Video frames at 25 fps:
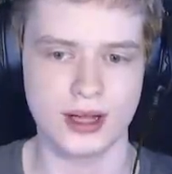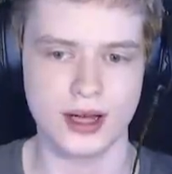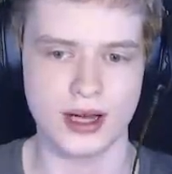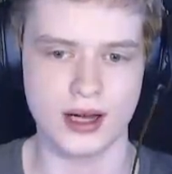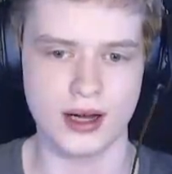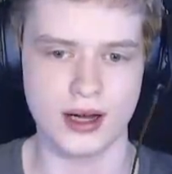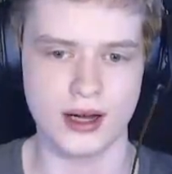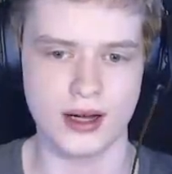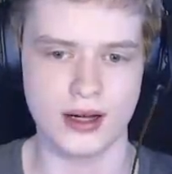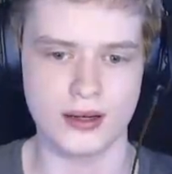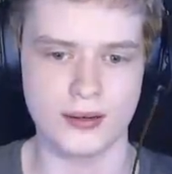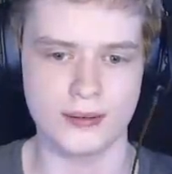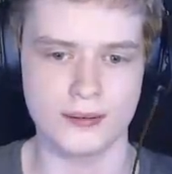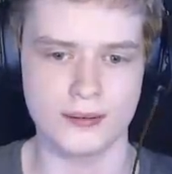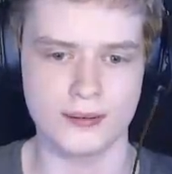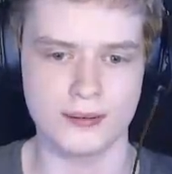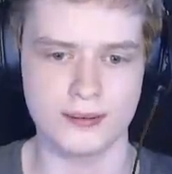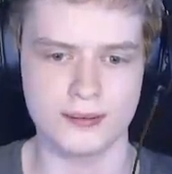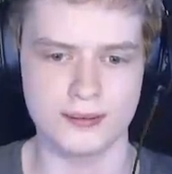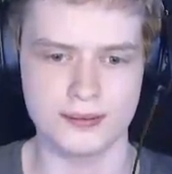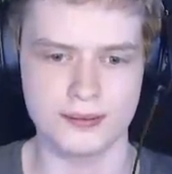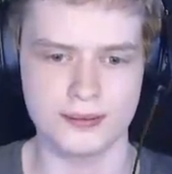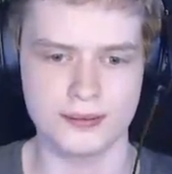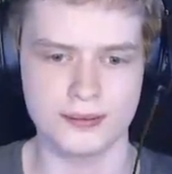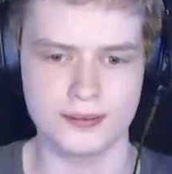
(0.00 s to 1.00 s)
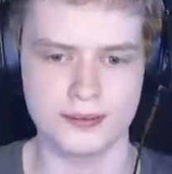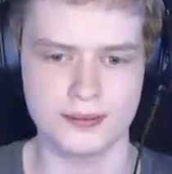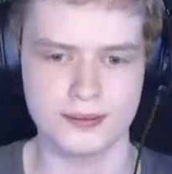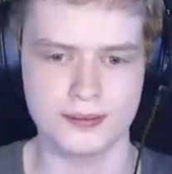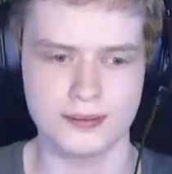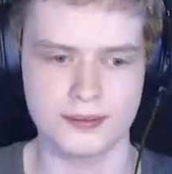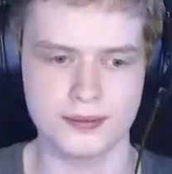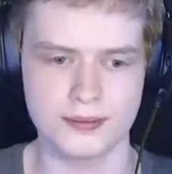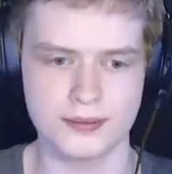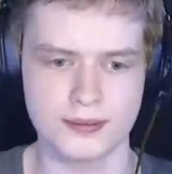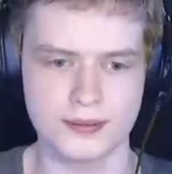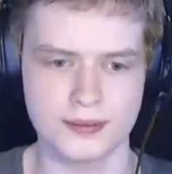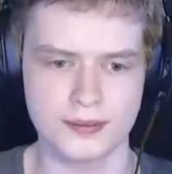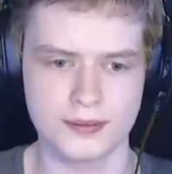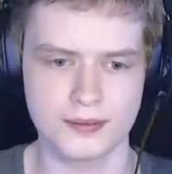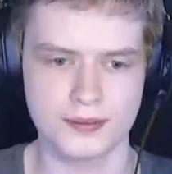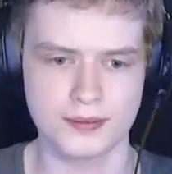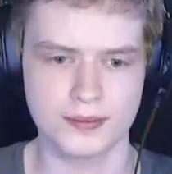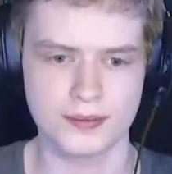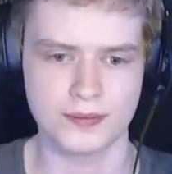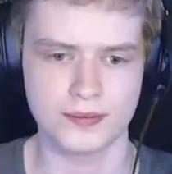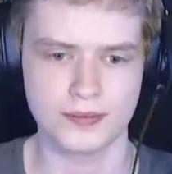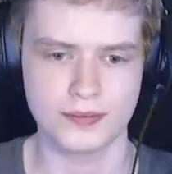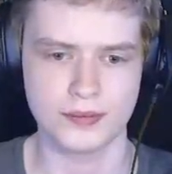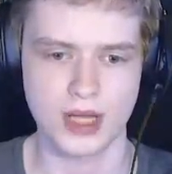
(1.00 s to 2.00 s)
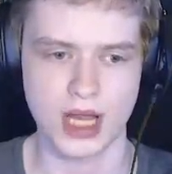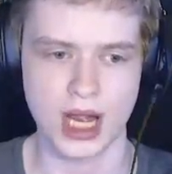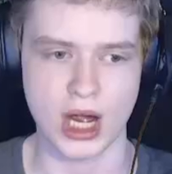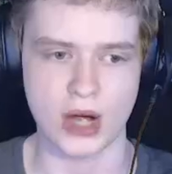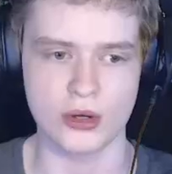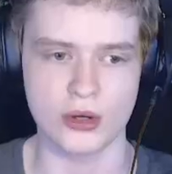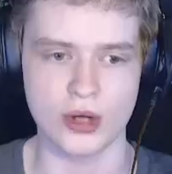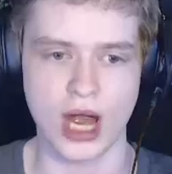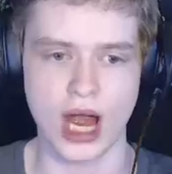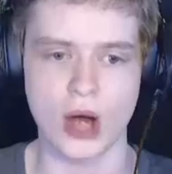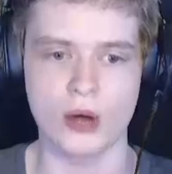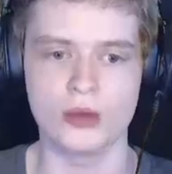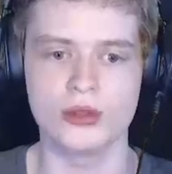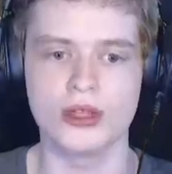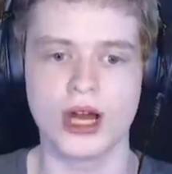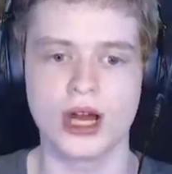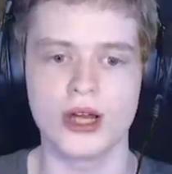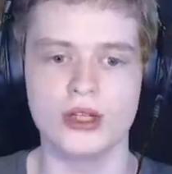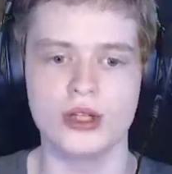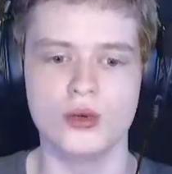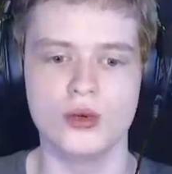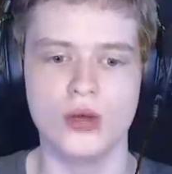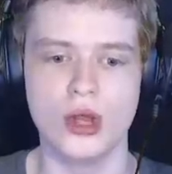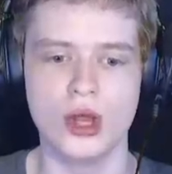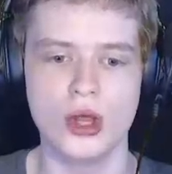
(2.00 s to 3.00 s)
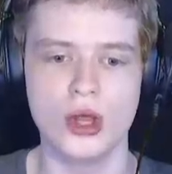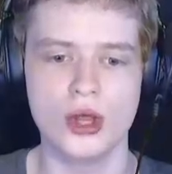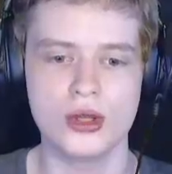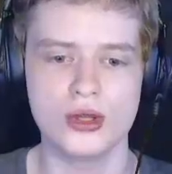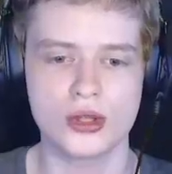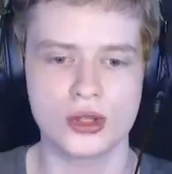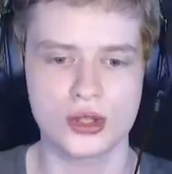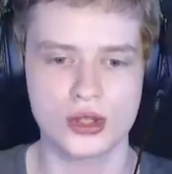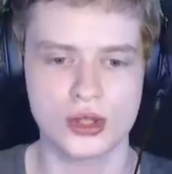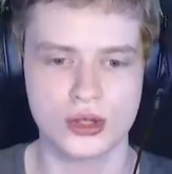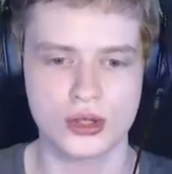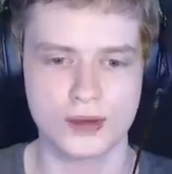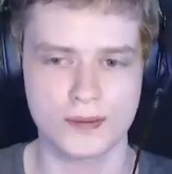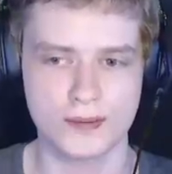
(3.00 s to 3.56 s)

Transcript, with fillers: Um how, how do I do this?